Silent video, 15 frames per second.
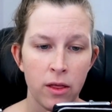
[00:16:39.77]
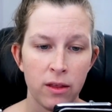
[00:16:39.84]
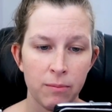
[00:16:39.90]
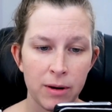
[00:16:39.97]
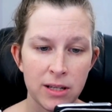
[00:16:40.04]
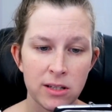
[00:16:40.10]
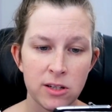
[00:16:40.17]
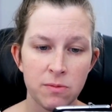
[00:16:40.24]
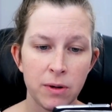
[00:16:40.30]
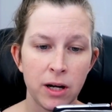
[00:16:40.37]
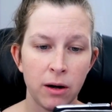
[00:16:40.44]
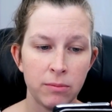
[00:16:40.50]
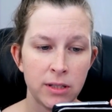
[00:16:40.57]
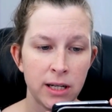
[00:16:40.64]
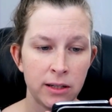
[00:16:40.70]
The muscles
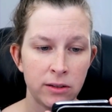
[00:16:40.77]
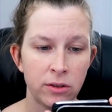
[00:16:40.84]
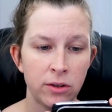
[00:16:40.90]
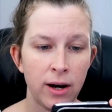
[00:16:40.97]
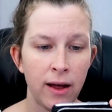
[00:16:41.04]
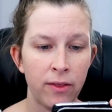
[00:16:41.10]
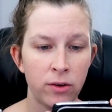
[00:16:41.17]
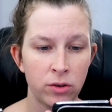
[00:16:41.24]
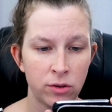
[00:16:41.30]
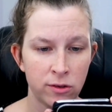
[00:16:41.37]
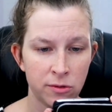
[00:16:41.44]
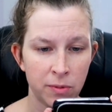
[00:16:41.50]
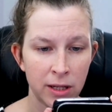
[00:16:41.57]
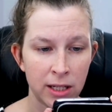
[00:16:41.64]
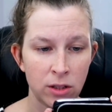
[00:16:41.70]
become tender and the
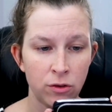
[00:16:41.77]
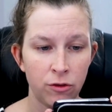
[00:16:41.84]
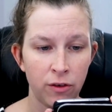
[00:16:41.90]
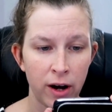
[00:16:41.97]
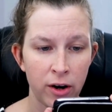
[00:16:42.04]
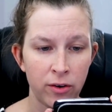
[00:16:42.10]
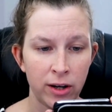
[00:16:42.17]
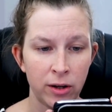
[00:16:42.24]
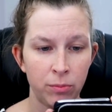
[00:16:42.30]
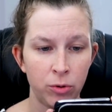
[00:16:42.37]
nerves begin to fire